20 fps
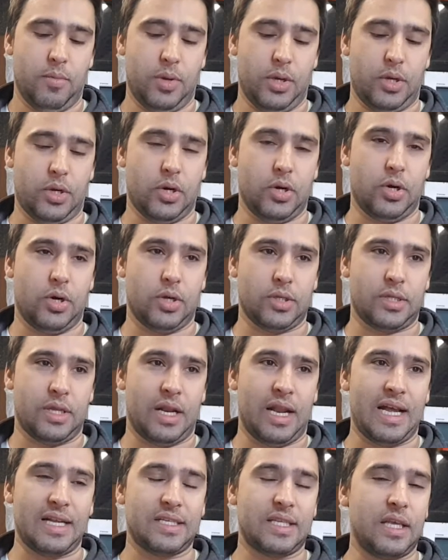because the
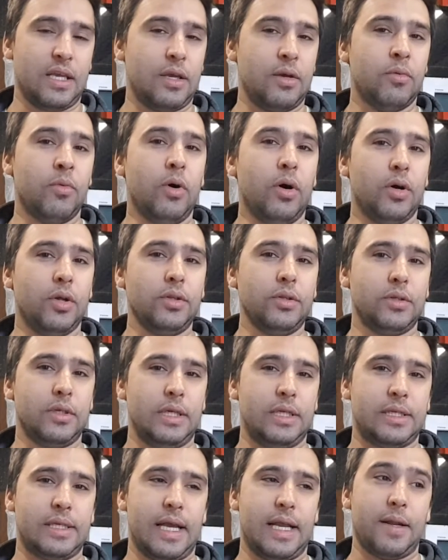last thing you want
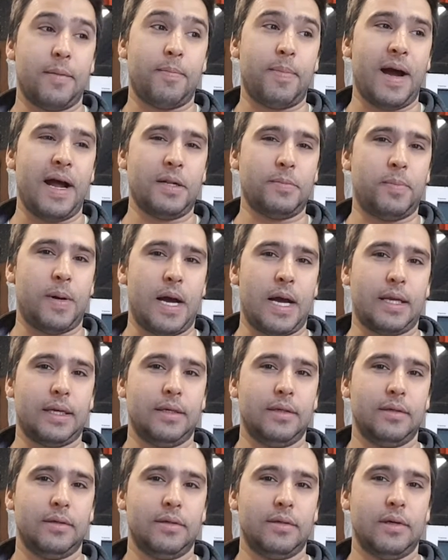is send a part
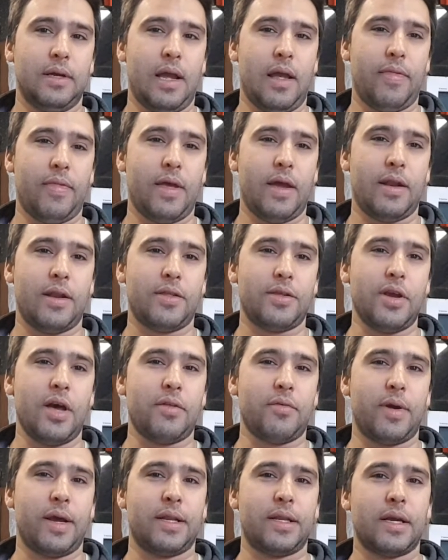back and then at the
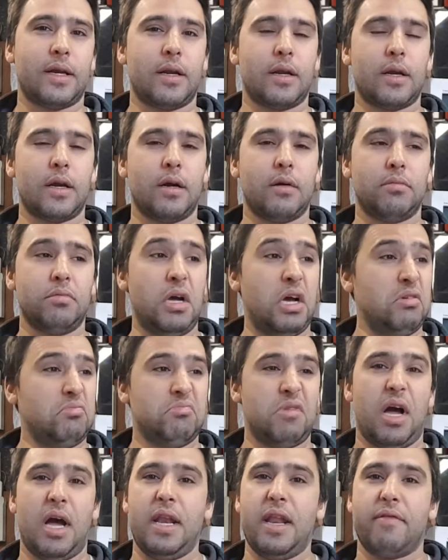other end they're going to go, no,
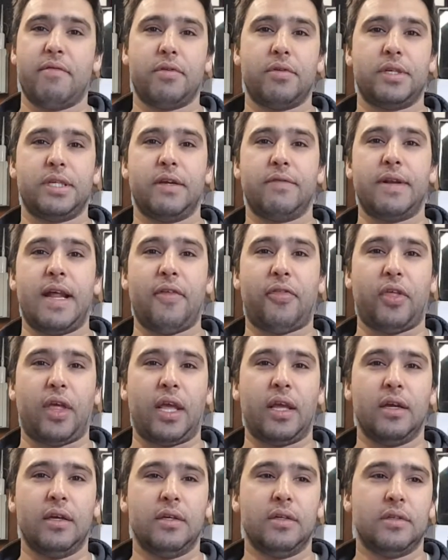I never received
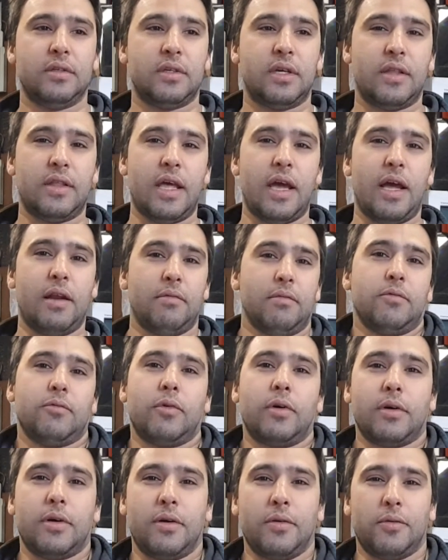nothing. And then
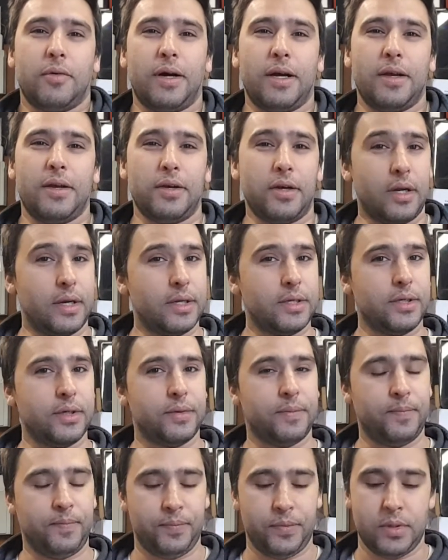what are you going to
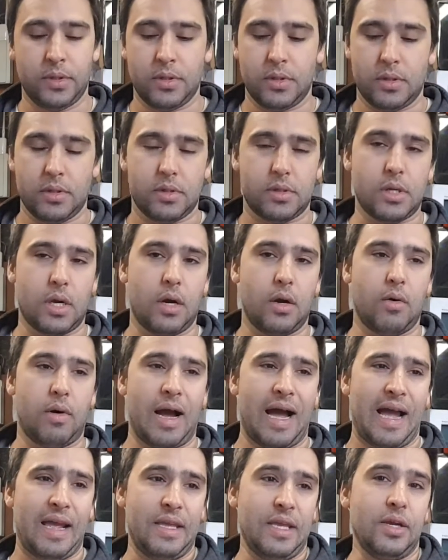do? So
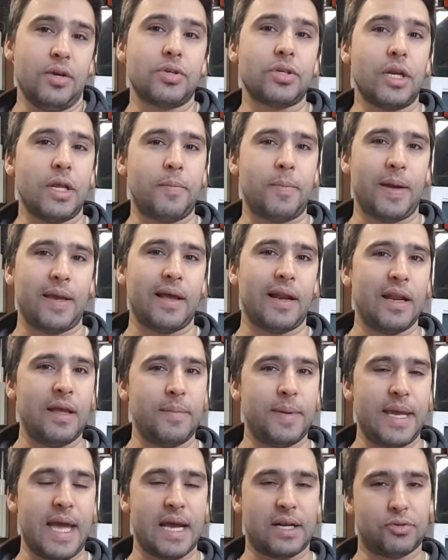I usually pay a
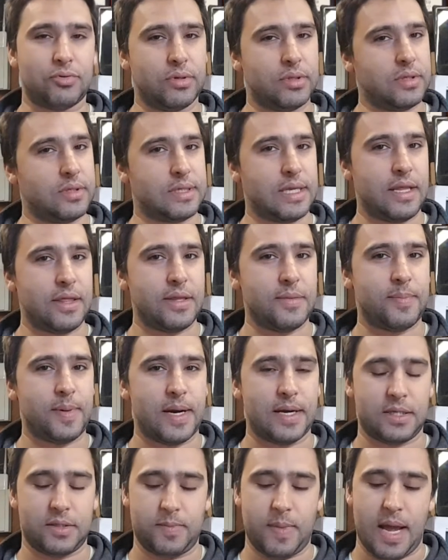little bit extra to send the
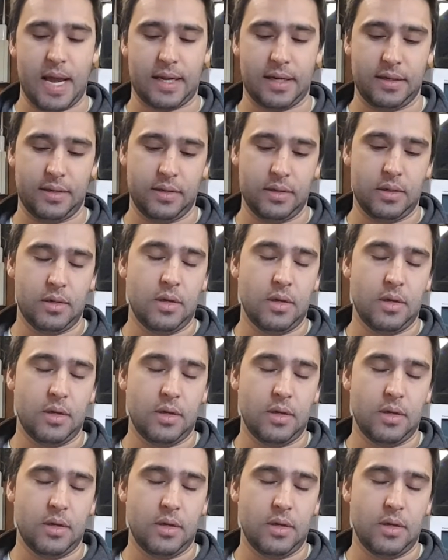parts back.